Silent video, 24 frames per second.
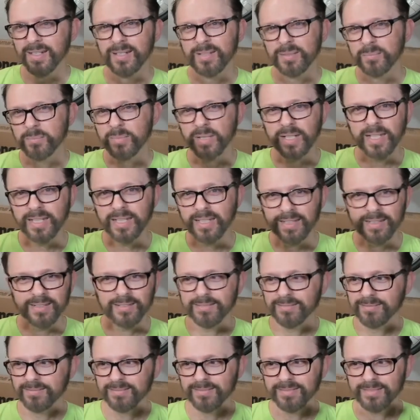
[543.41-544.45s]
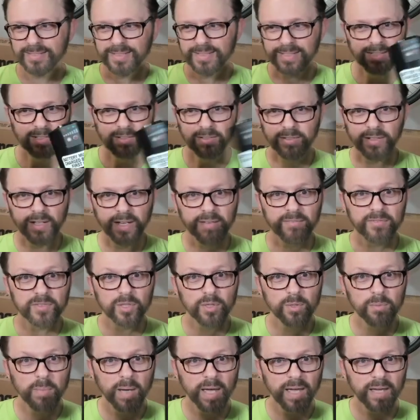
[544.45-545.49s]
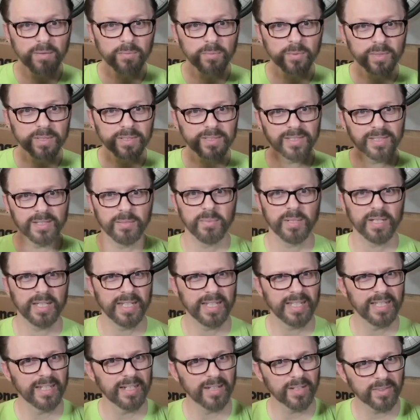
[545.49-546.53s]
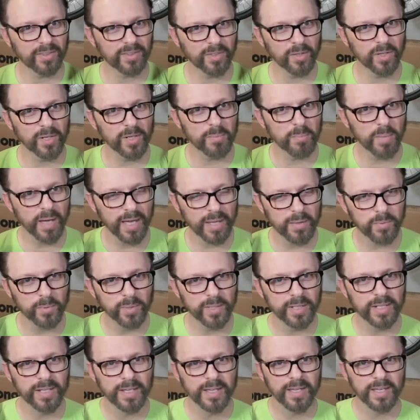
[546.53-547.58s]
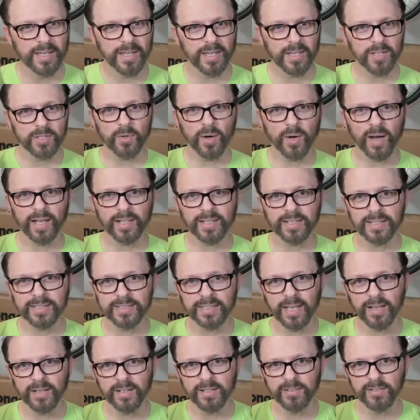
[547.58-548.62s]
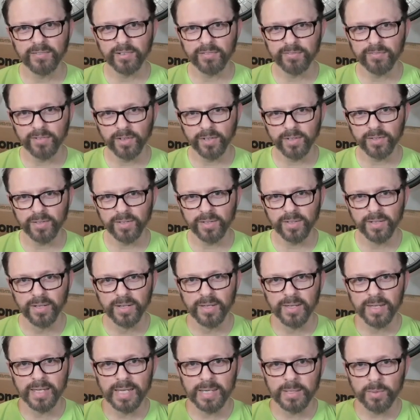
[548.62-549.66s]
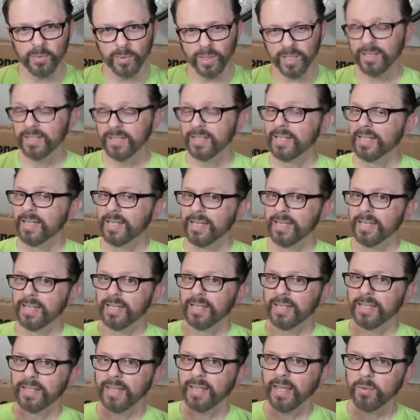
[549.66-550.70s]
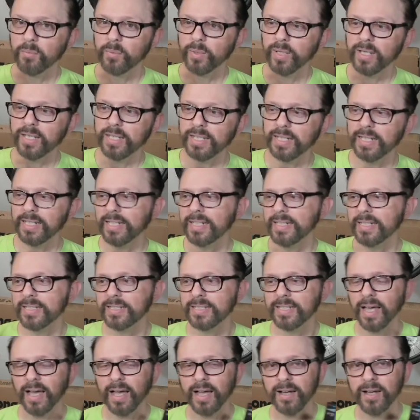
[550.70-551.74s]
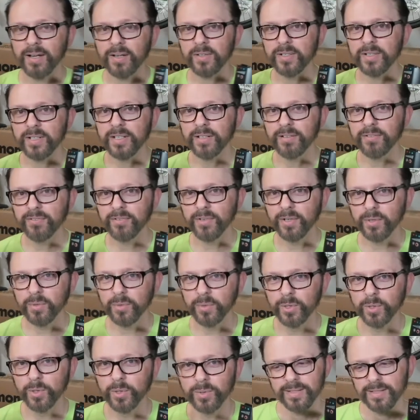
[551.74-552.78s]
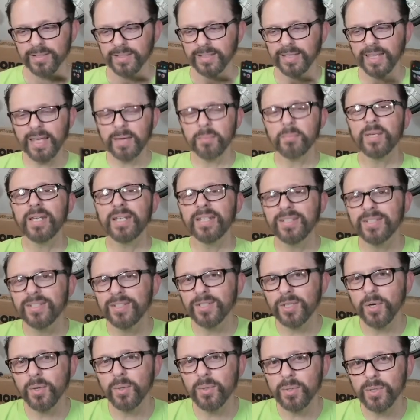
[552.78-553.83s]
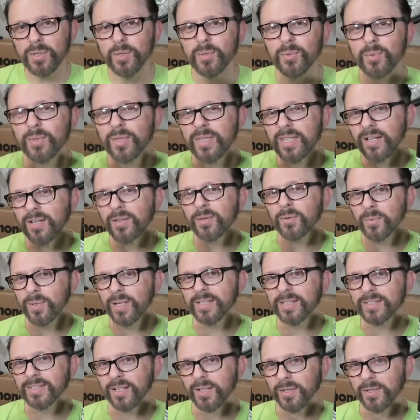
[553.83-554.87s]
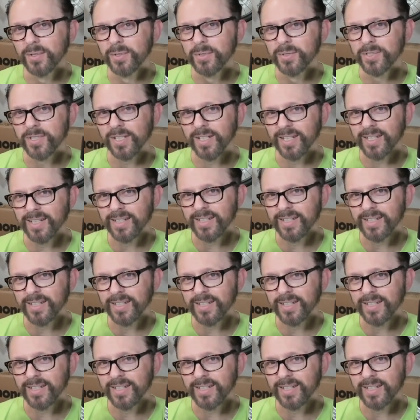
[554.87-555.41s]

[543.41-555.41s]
But again, you know, I have two bad ones. Am I going to get a third bad one? and drag this out even further, well, they went an entire different route. Let me show you their resolution.